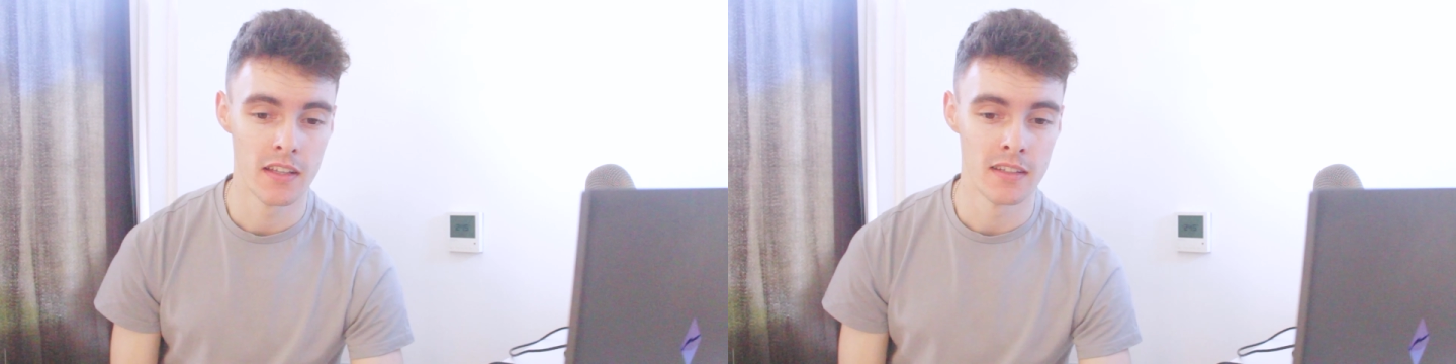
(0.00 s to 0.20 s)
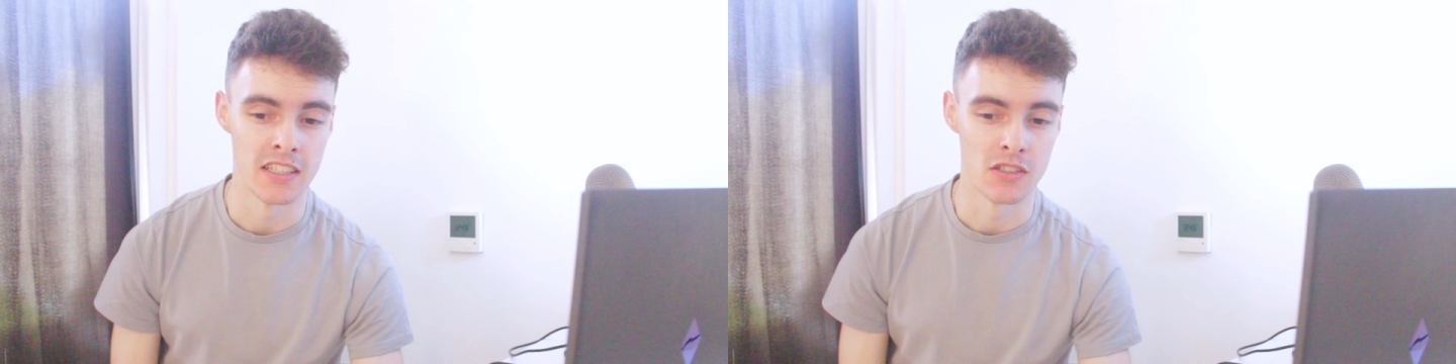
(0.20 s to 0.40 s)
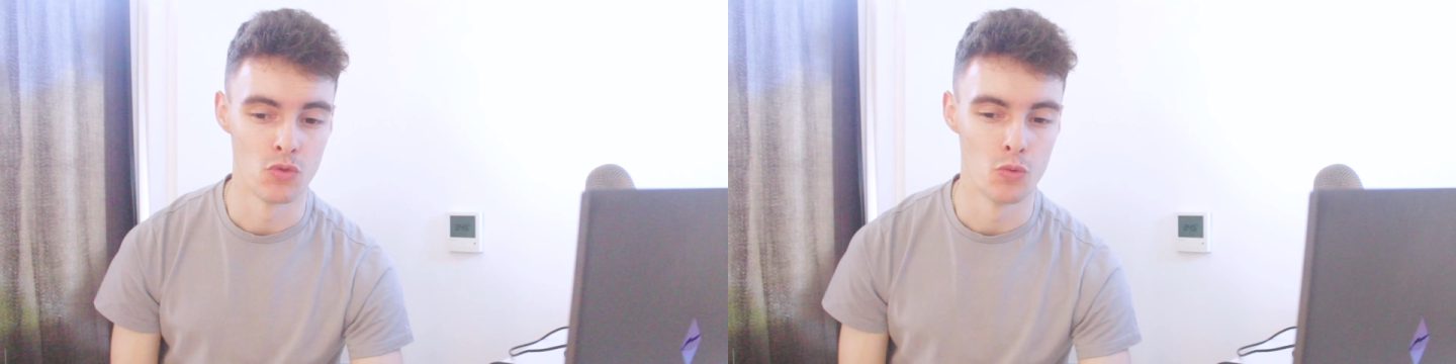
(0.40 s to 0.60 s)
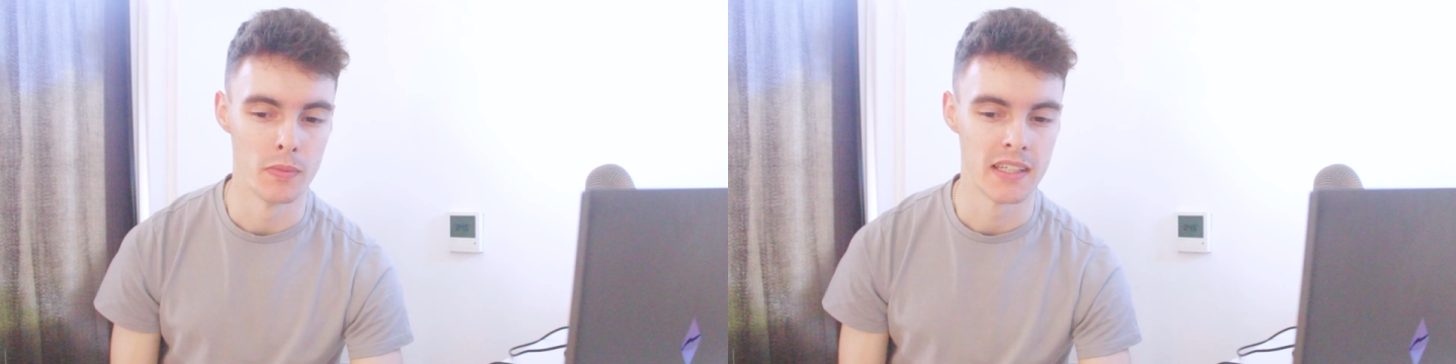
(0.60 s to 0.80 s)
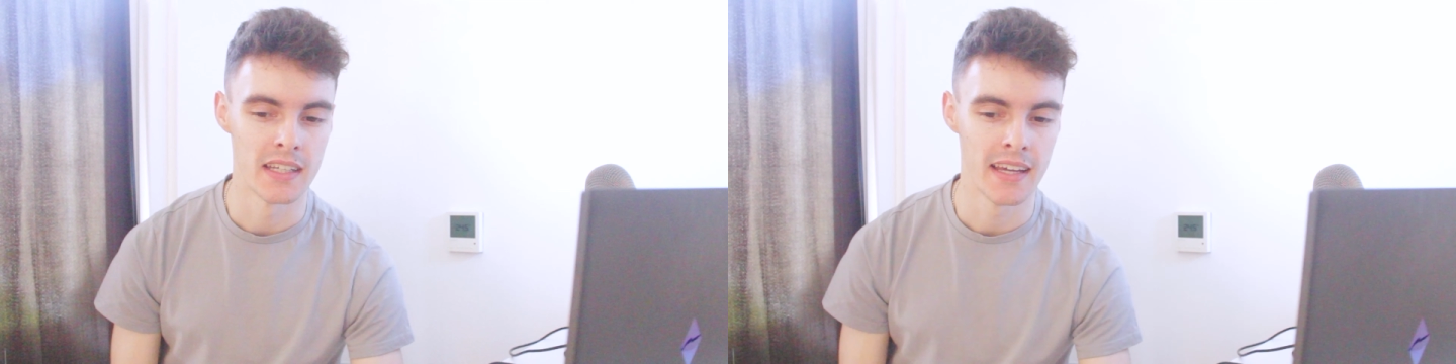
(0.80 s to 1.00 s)
this will
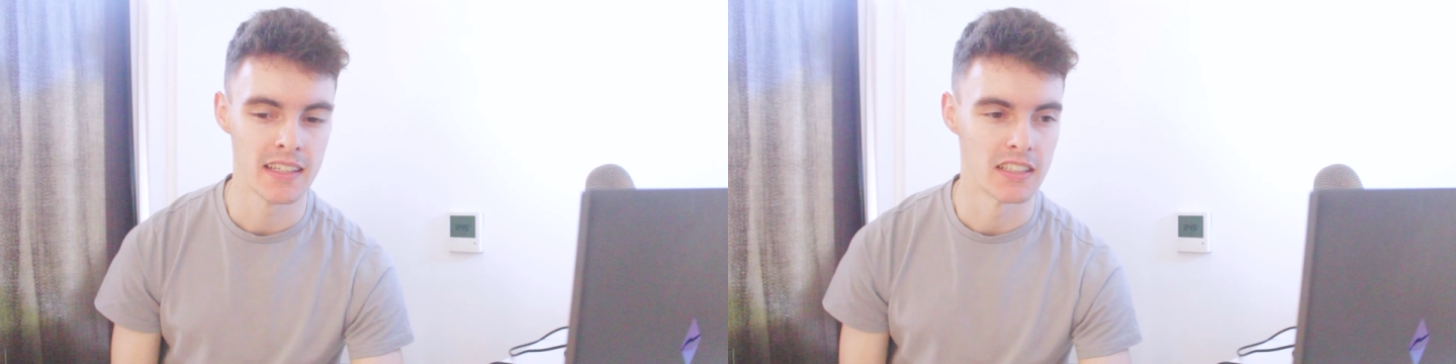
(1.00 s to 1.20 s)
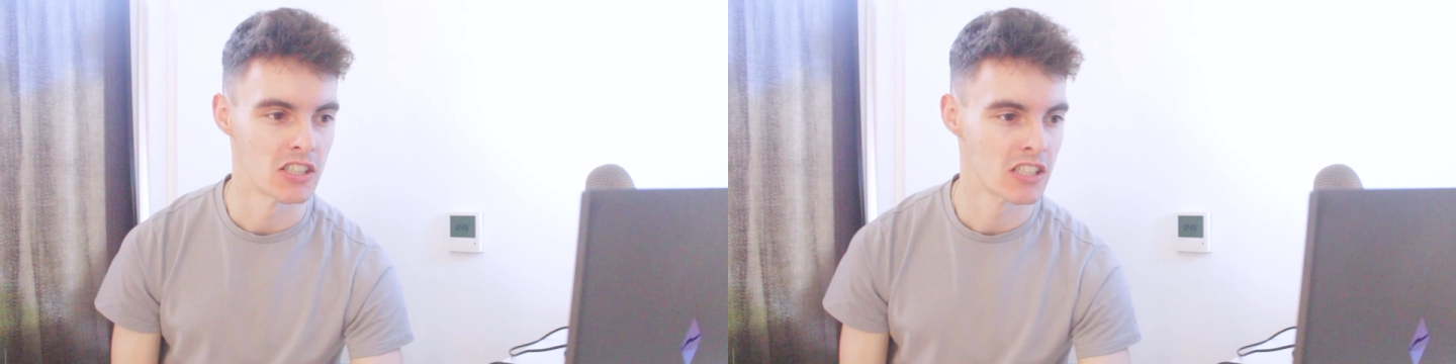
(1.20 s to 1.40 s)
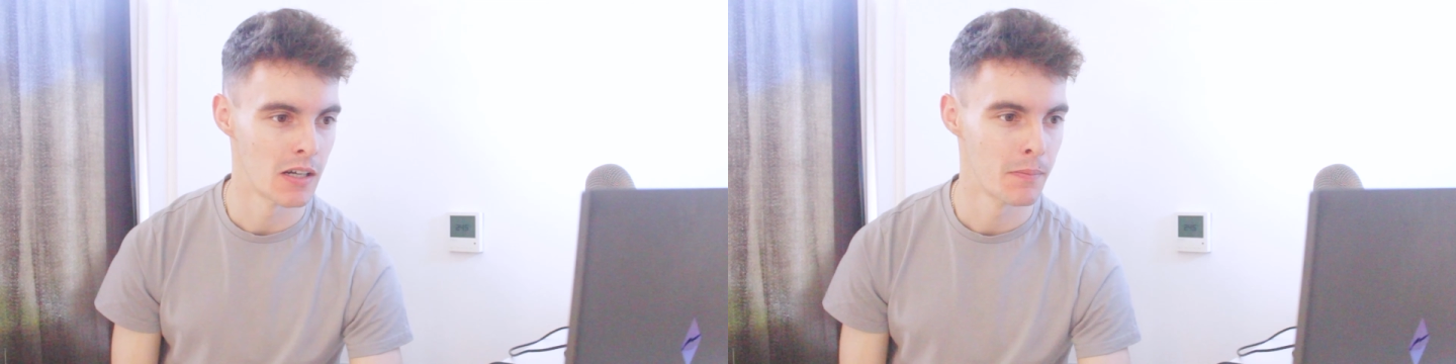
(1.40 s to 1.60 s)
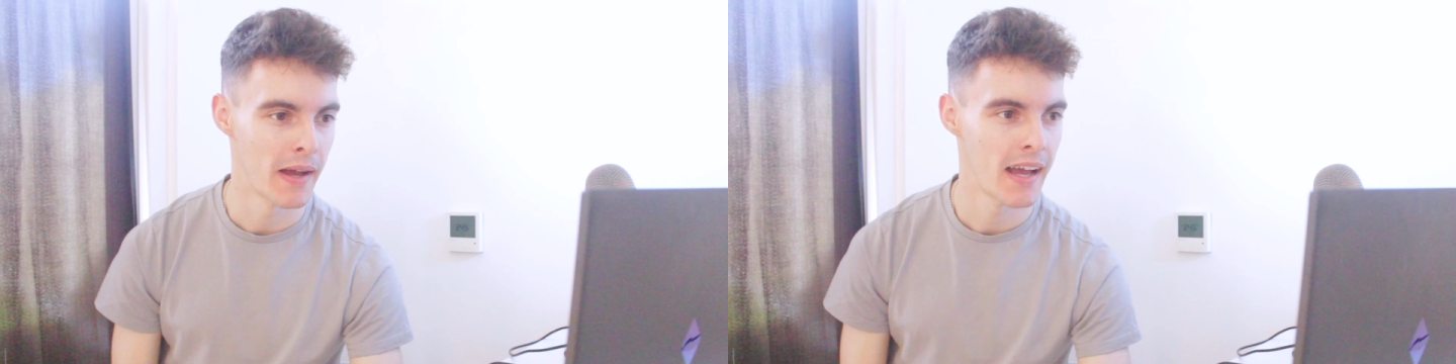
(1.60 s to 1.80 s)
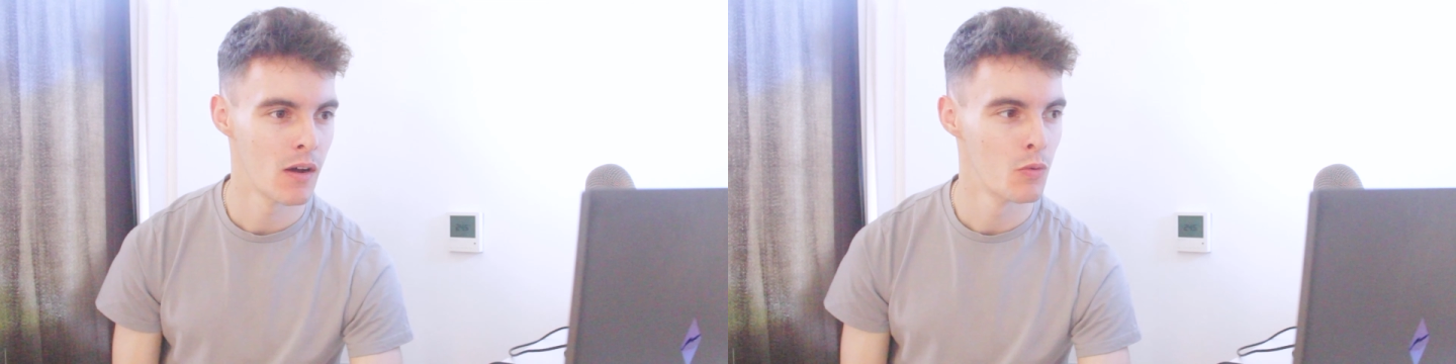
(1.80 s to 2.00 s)
be connected
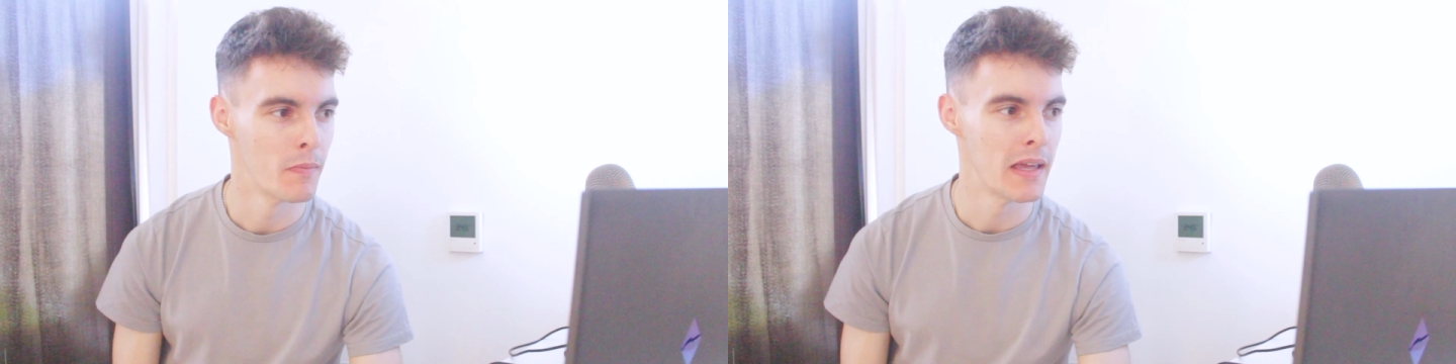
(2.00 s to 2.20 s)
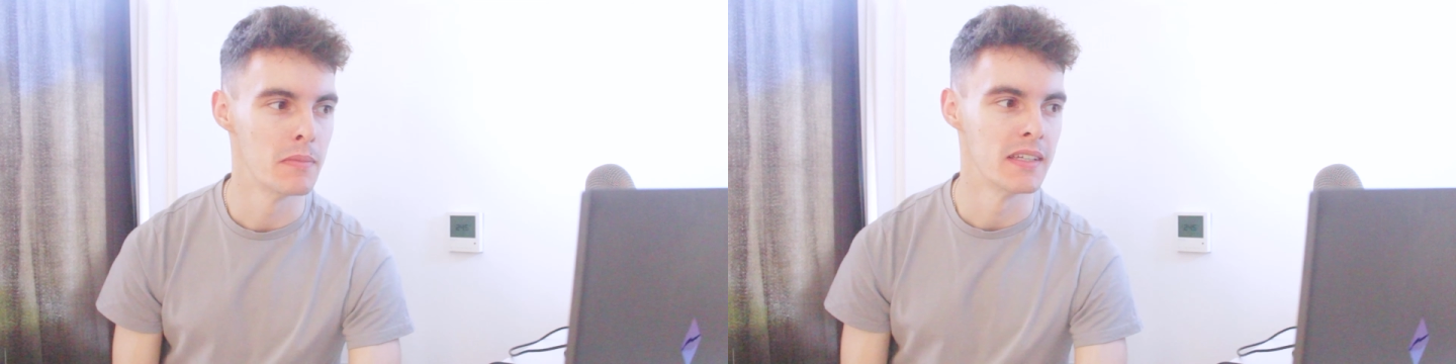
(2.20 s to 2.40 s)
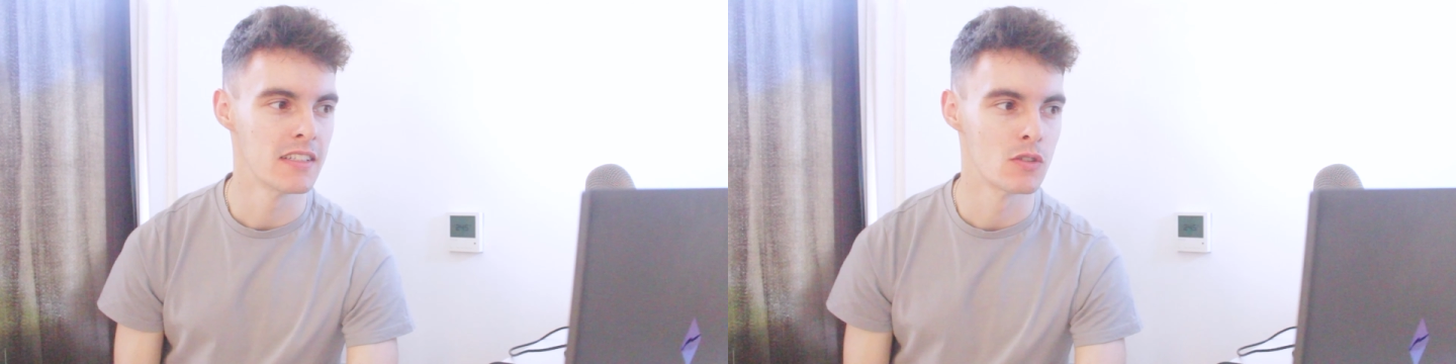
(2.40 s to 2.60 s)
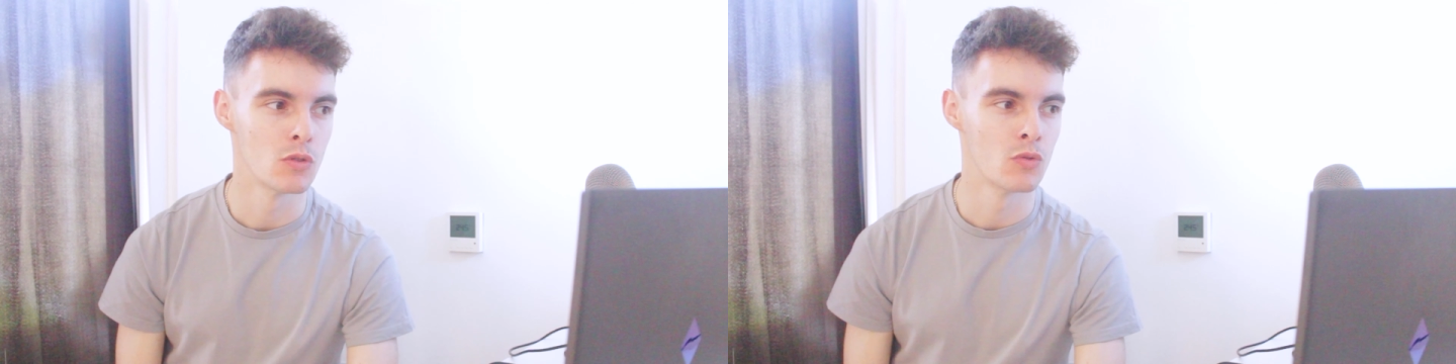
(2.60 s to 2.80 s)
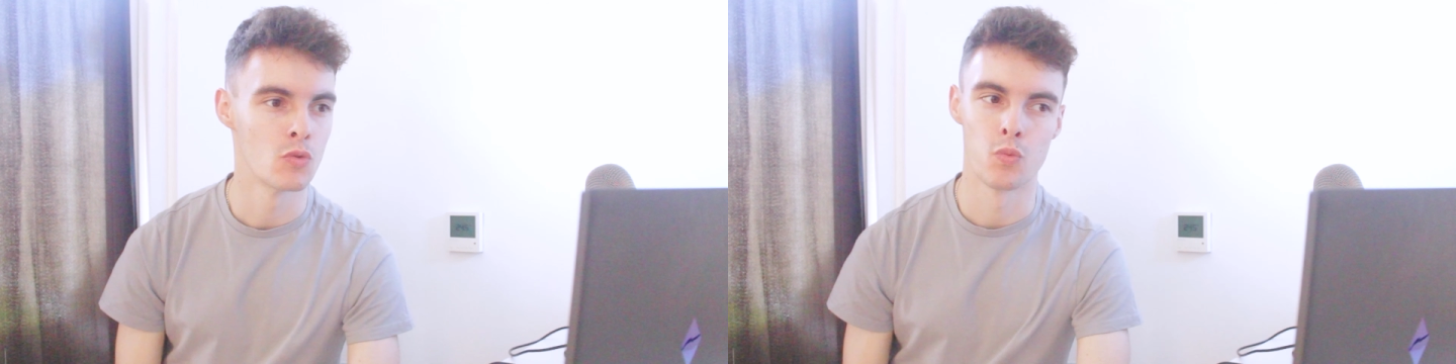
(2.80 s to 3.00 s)
somehow. Maybe it's,
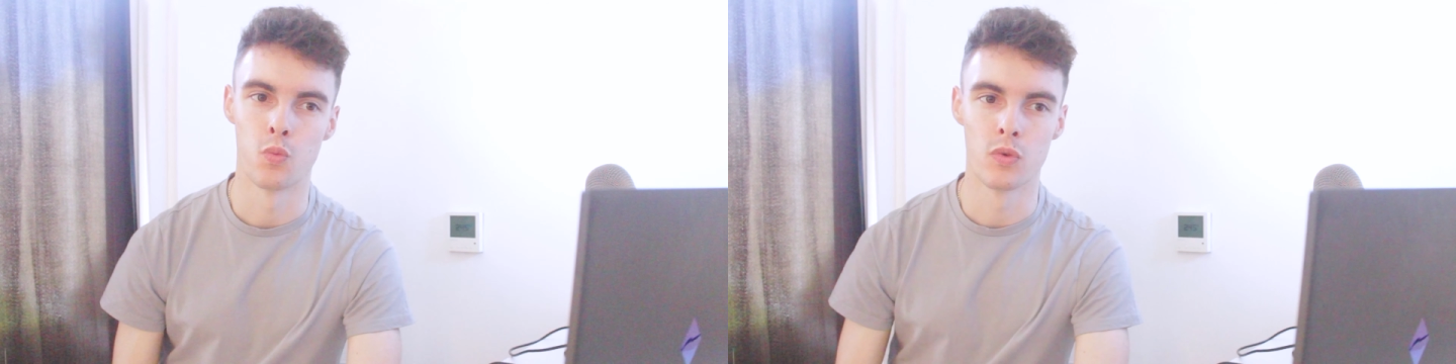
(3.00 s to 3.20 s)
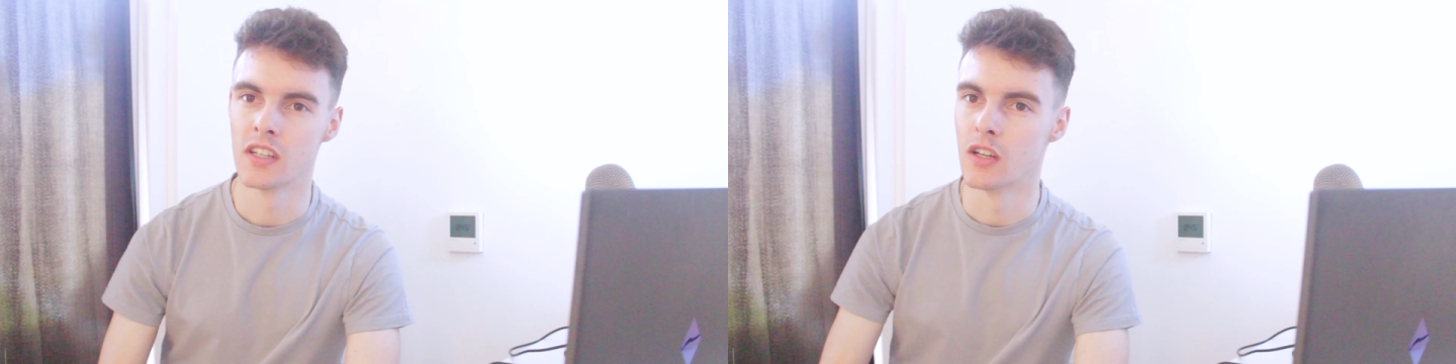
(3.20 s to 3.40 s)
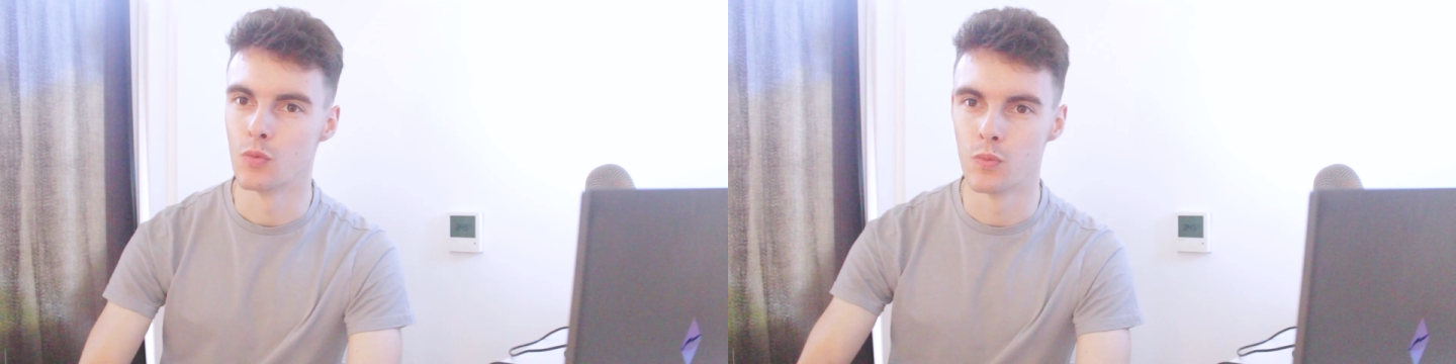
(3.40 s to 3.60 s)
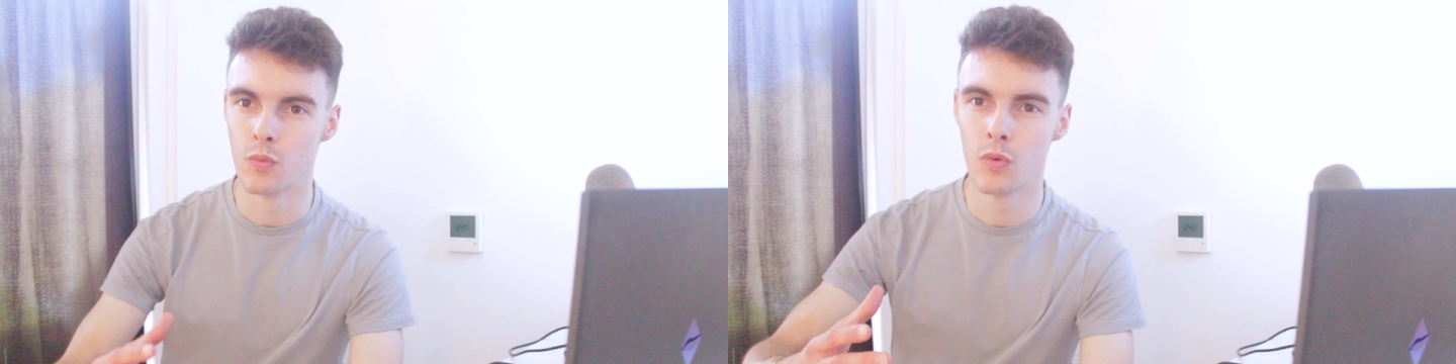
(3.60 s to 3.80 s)
you know,